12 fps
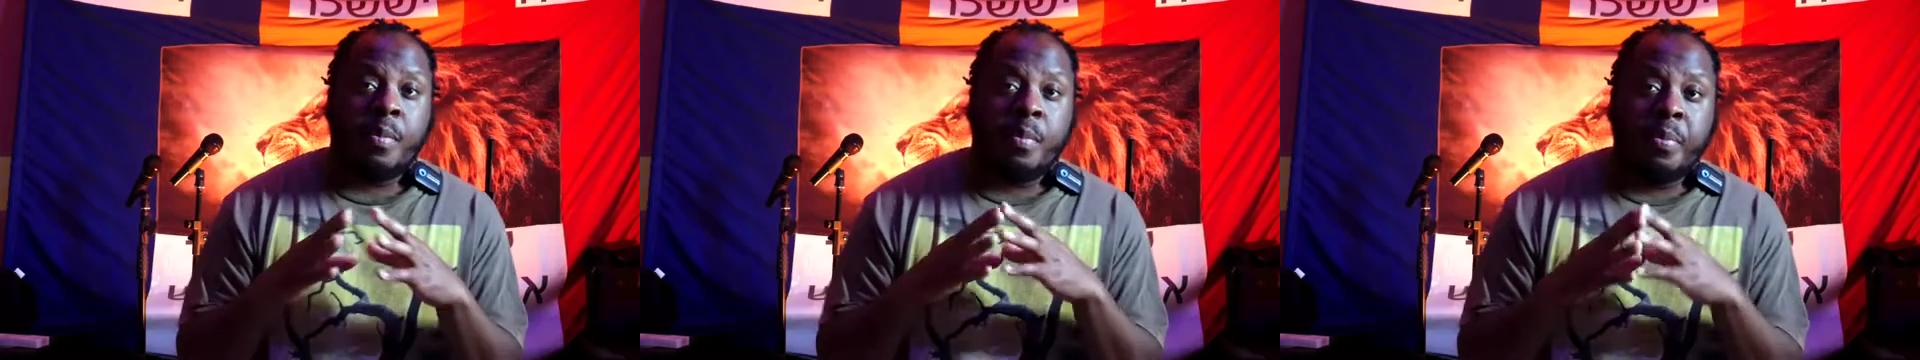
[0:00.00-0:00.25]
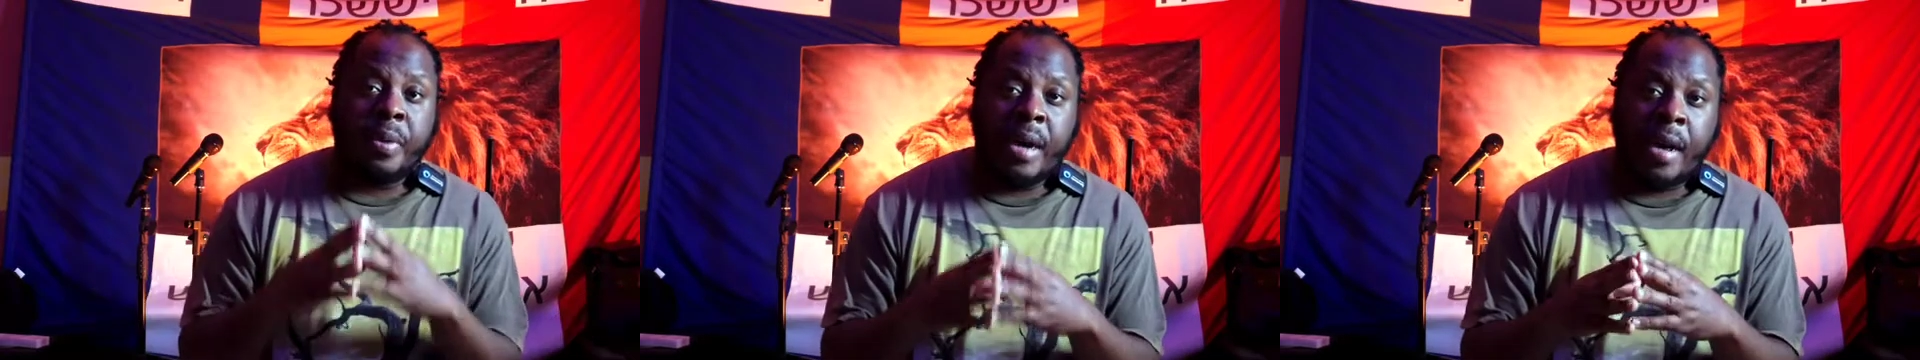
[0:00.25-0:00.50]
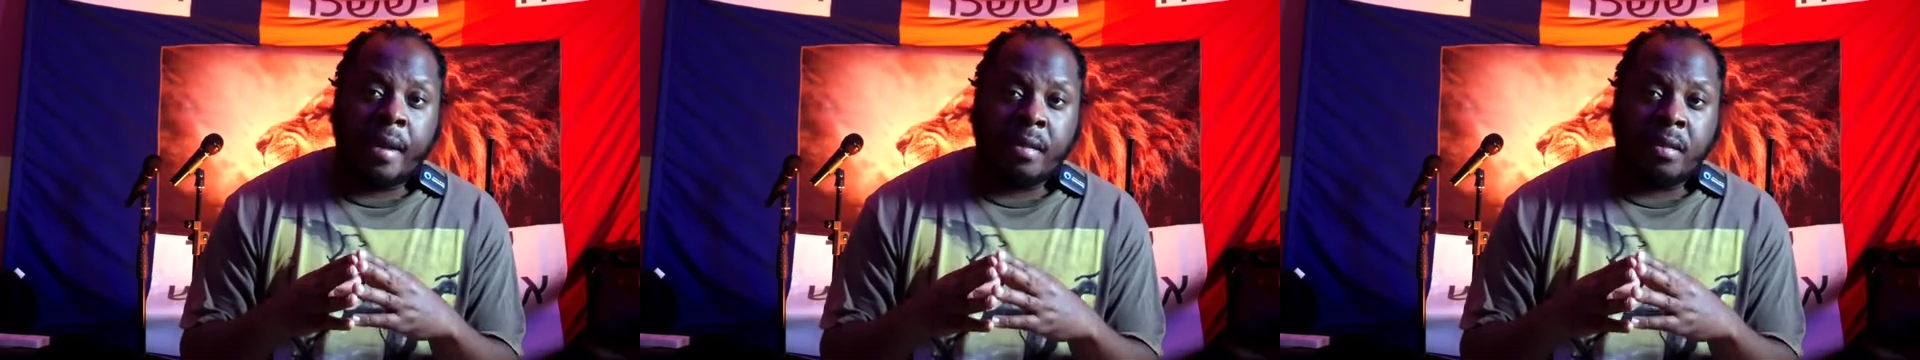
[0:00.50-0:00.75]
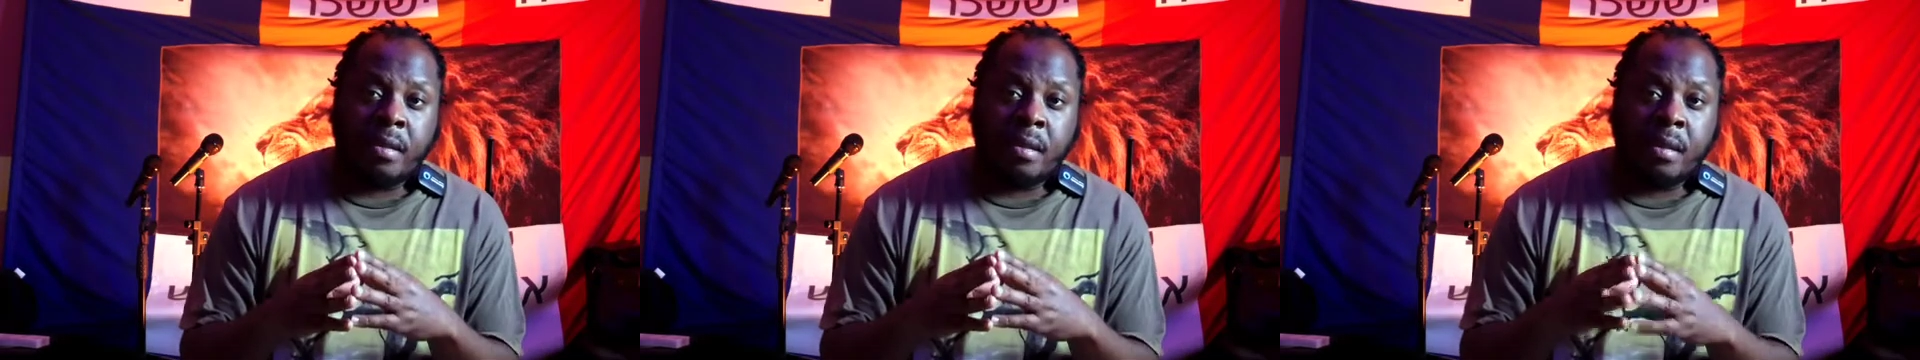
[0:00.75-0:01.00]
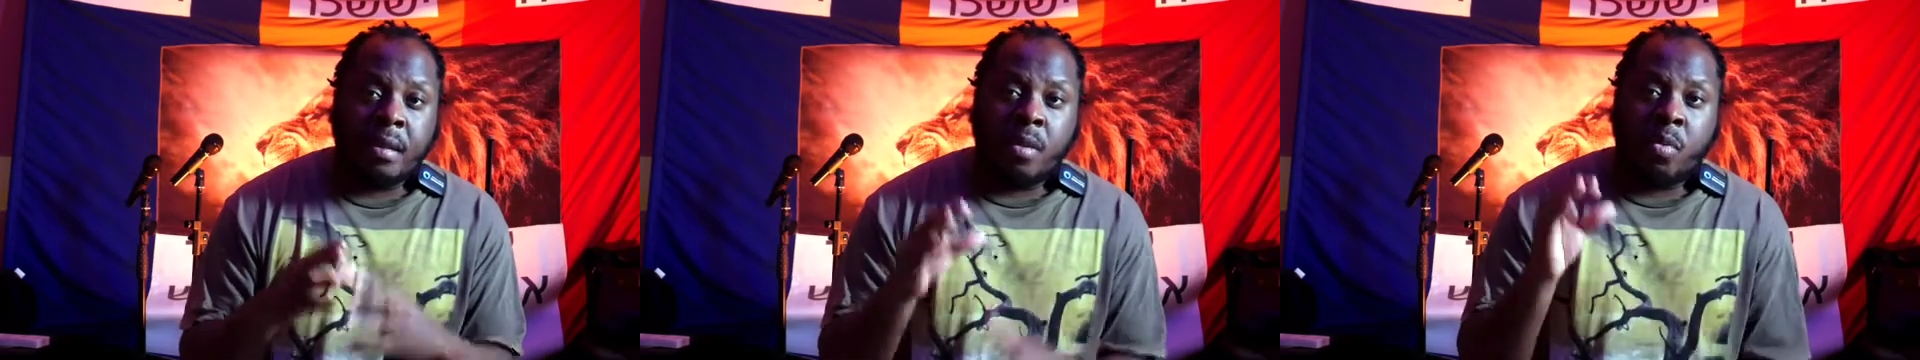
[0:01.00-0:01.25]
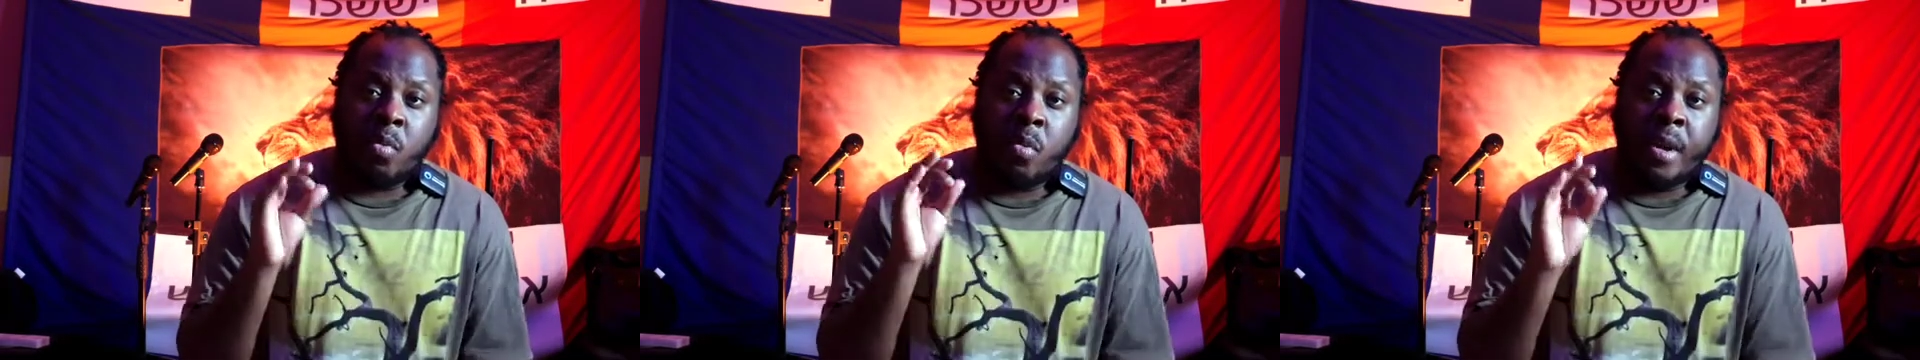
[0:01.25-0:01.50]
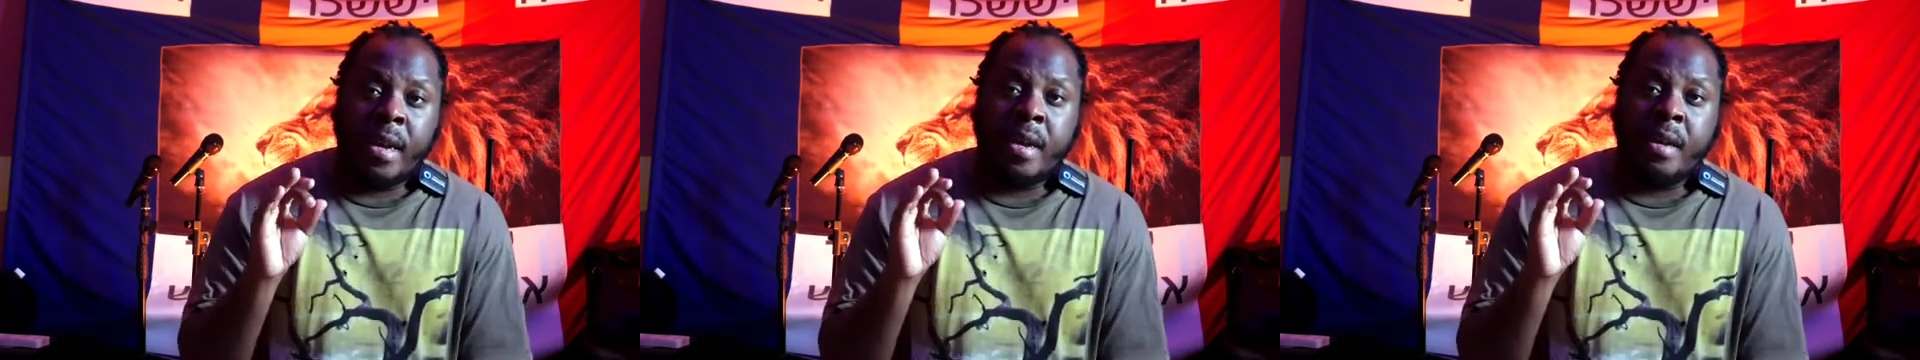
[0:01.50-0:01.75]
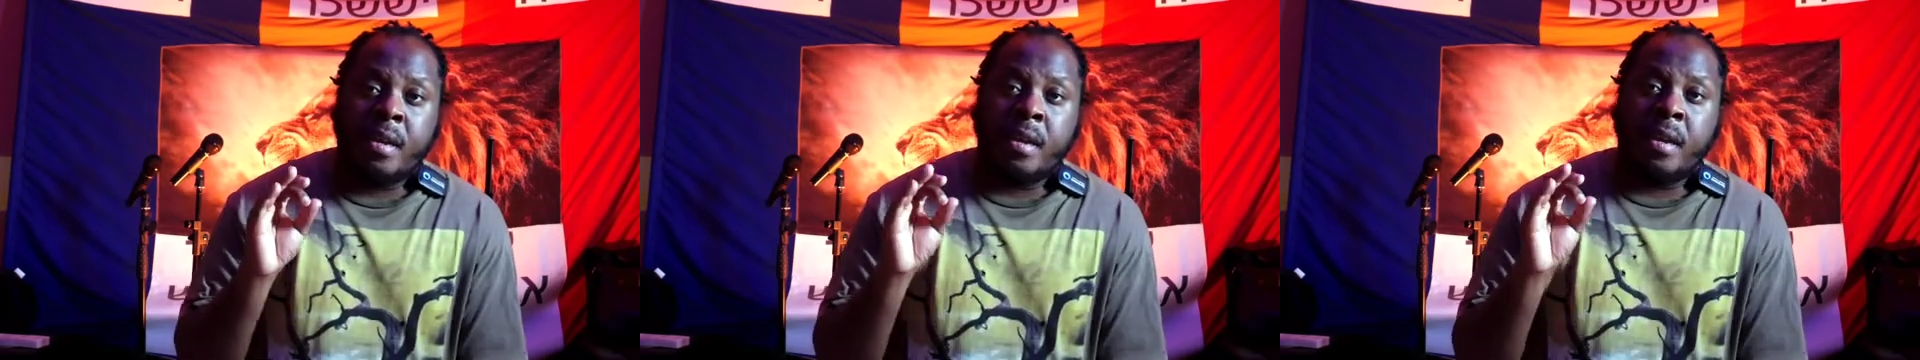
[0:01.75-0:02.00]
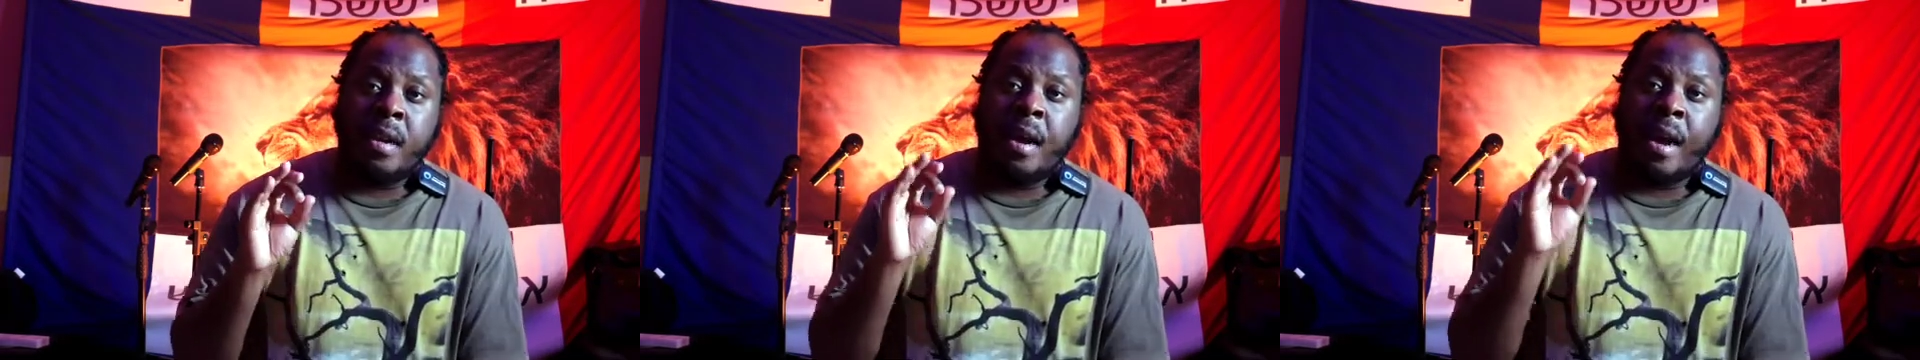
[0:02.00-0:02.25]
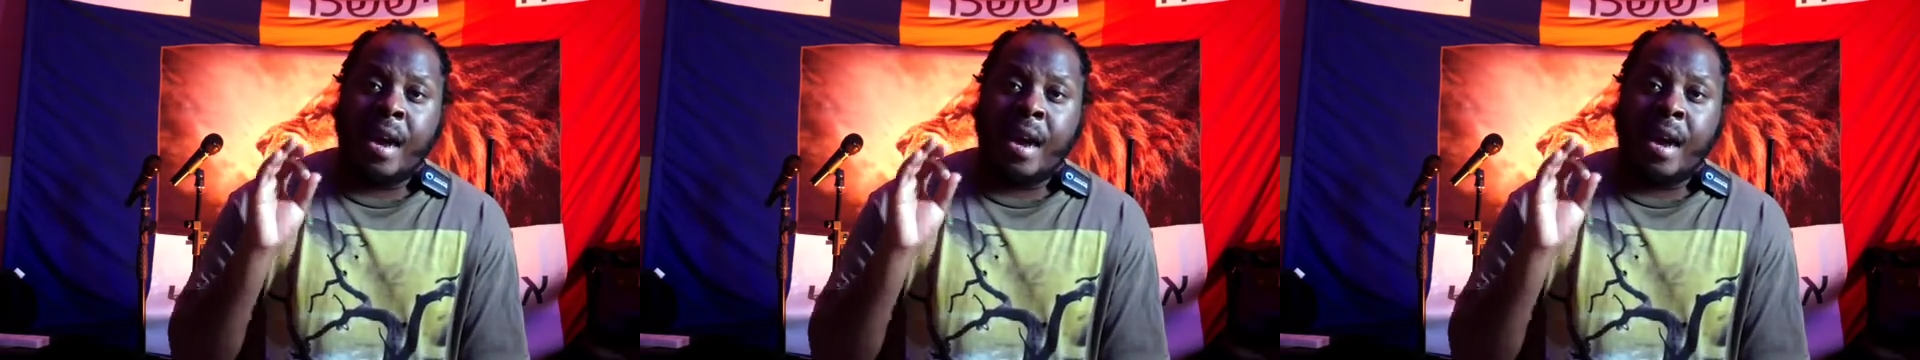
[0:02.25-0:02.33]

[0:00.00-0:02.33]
But when